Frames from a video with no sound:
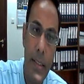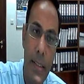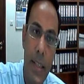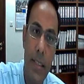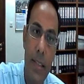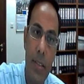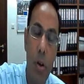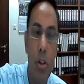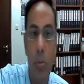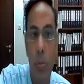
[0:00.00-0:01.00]
The second
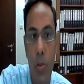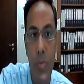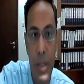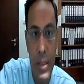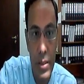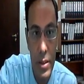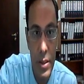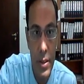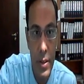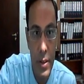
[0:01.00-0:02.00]
test is called the
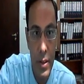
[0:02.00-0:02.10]
movement.